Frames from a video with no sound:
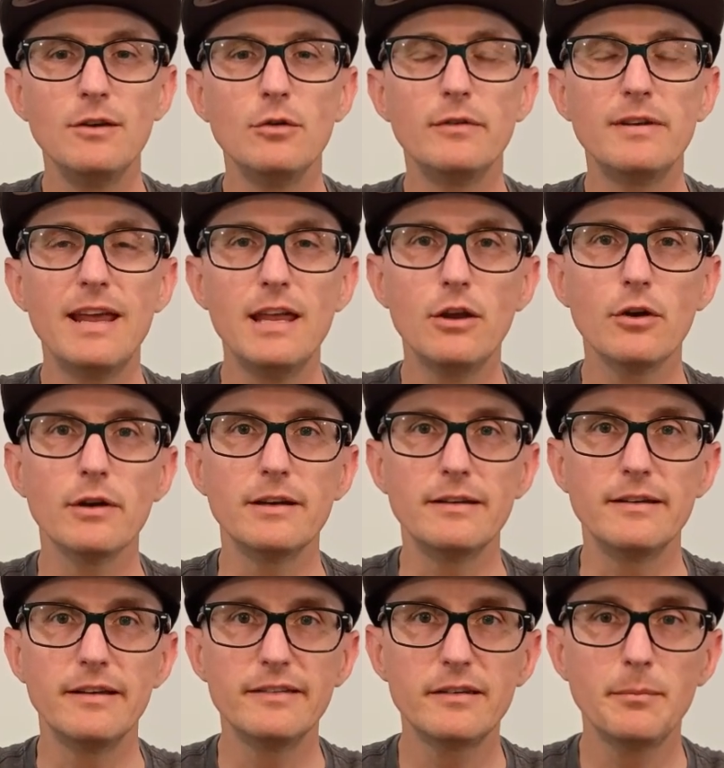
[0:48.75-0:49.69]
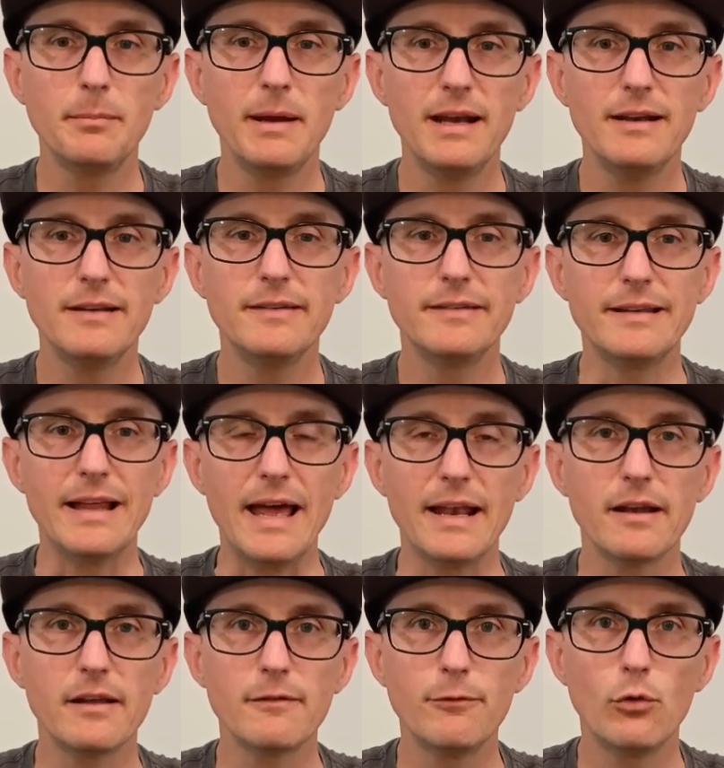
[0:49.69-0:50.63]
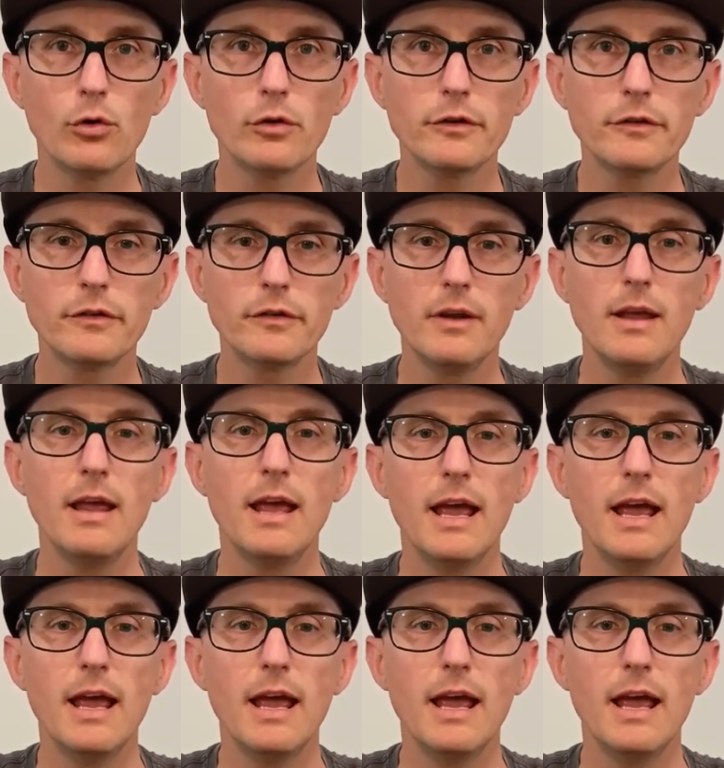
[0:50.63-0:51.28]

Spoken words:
you take your anticipated static force